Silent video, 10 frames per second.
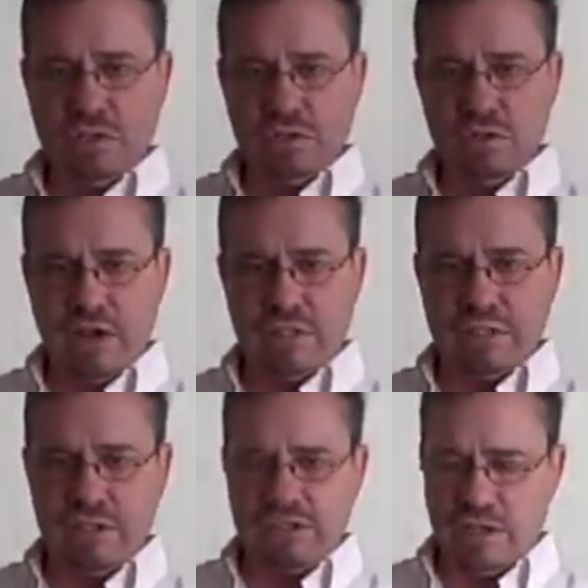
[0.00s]
cross things
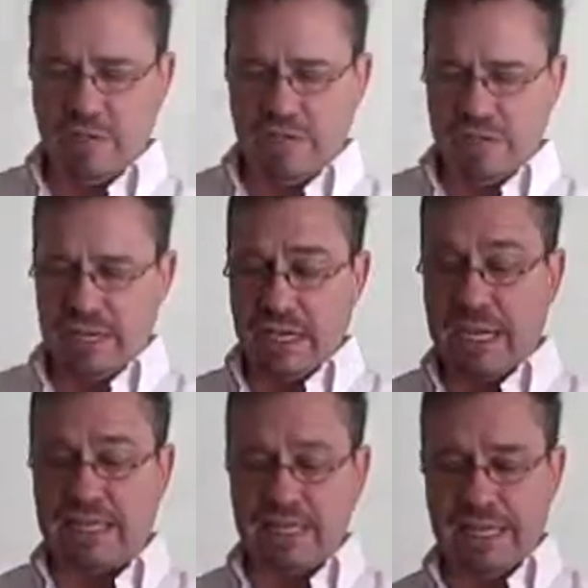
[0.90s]
out so they can remember. They can
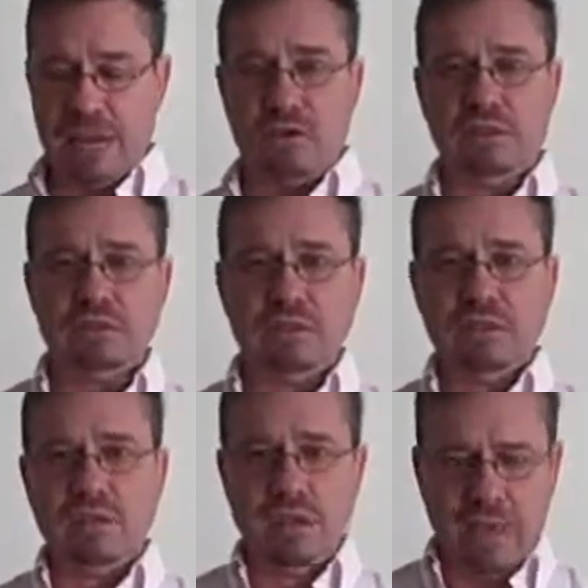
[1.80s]
cut these out,
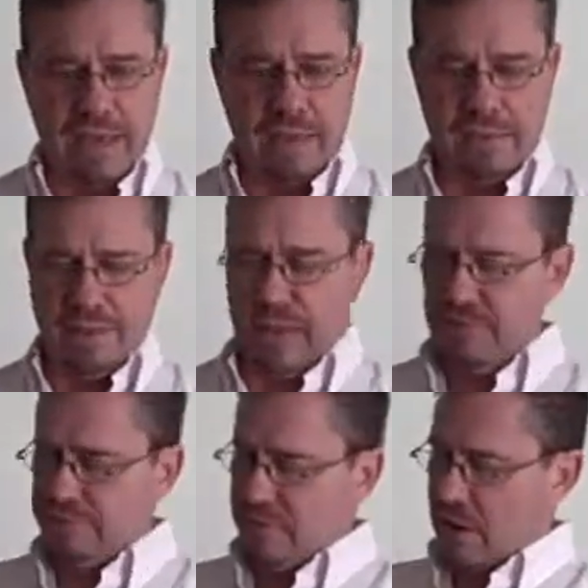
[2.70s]
and then they have
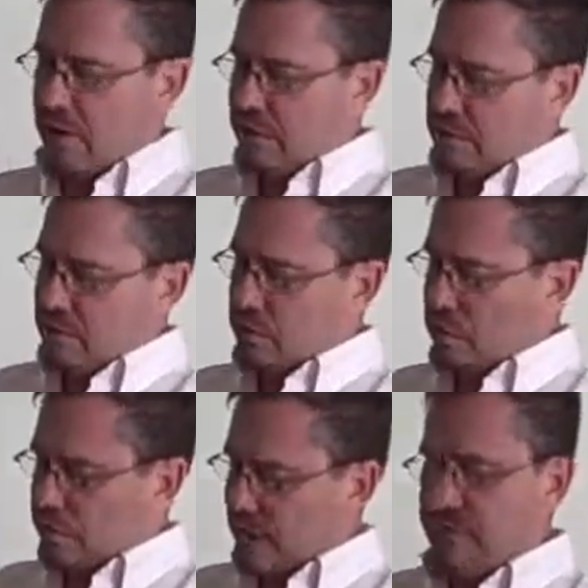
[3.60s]
all these
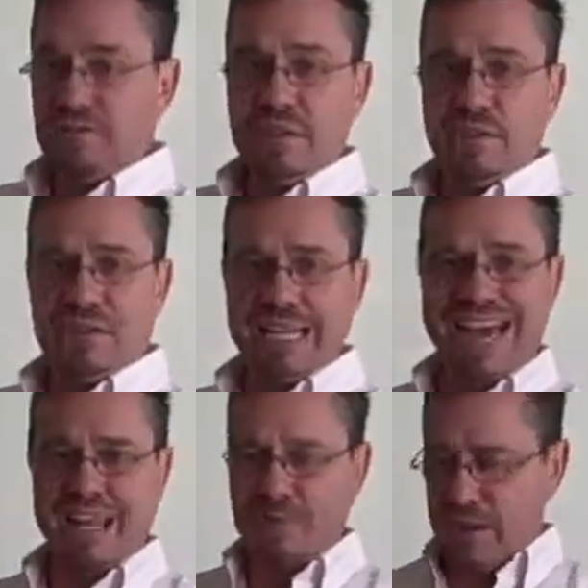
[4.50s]
scores have different numbers that
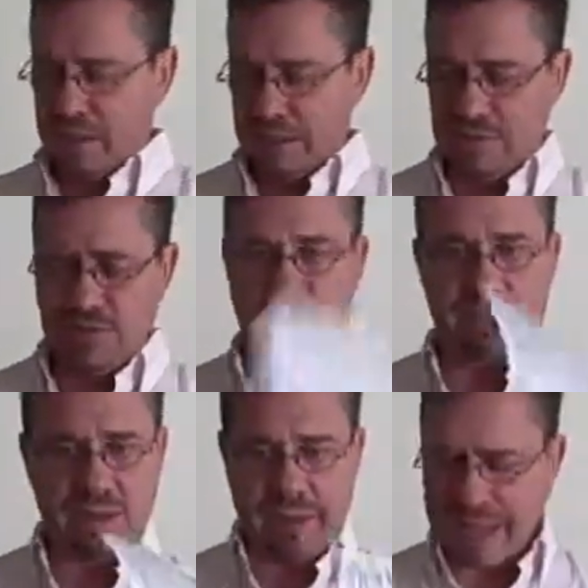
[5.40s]
add up to different numbers
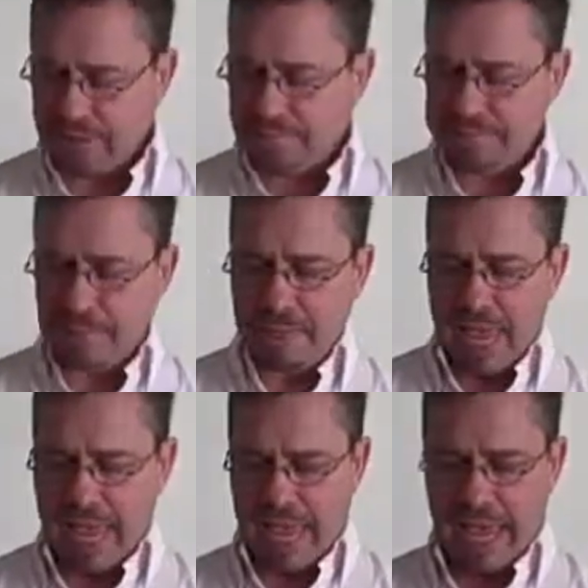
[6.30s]
on the back,
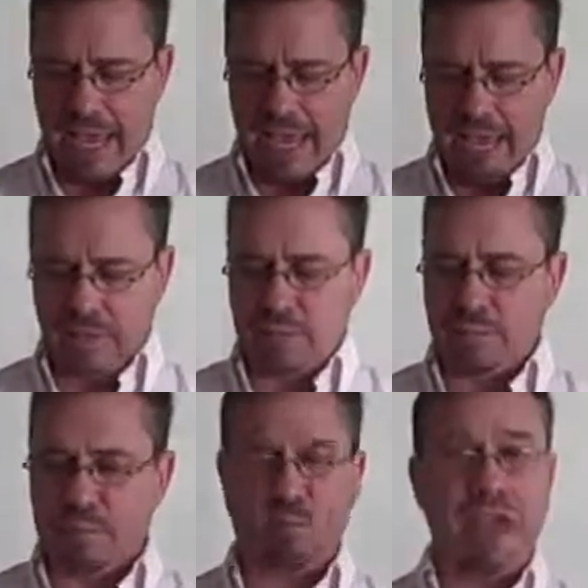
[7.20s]
and
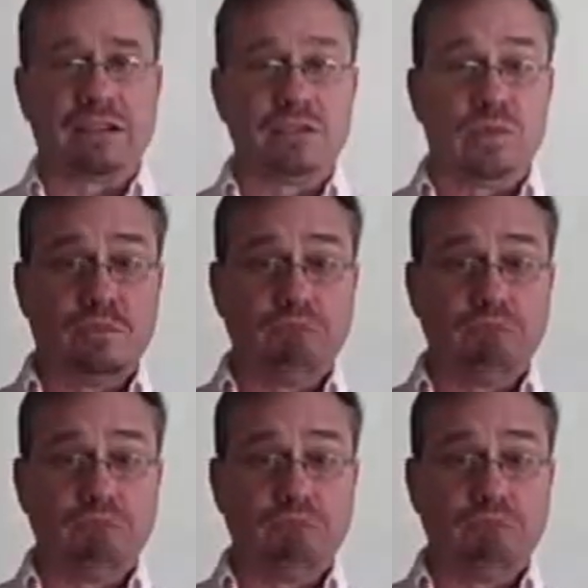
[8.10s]
the practice one.